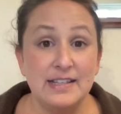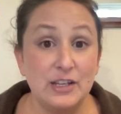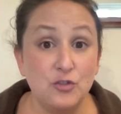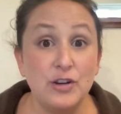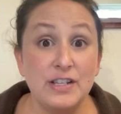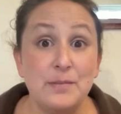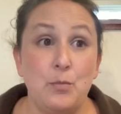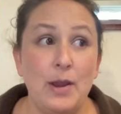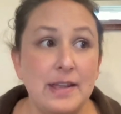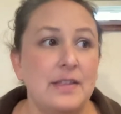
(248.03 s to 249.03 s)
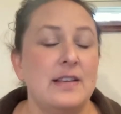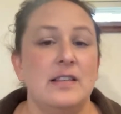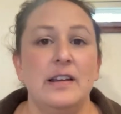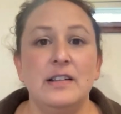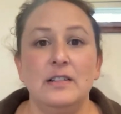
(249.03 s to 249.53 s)
Is that you're trying to break that
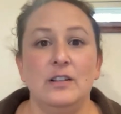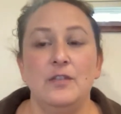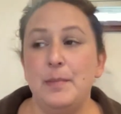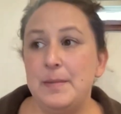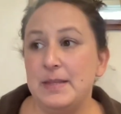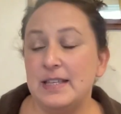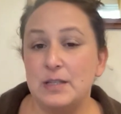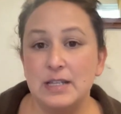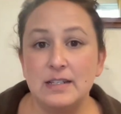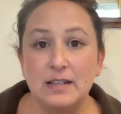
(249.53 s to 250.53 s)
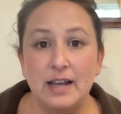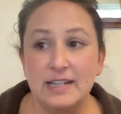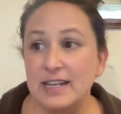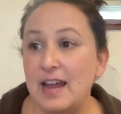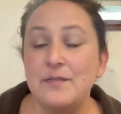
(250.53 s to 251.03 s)
cycle of maybe I
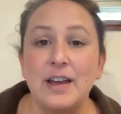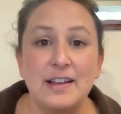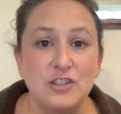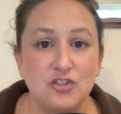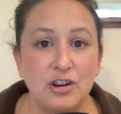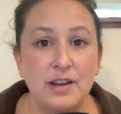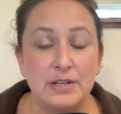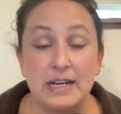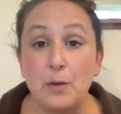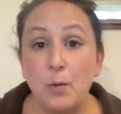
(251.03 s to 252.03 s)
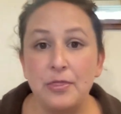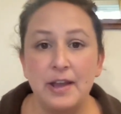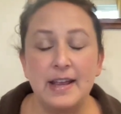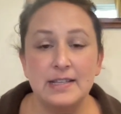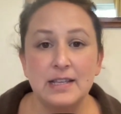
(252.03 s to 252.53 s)
didn't have that as a child and I want
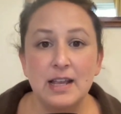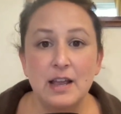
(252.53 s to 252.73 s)
that as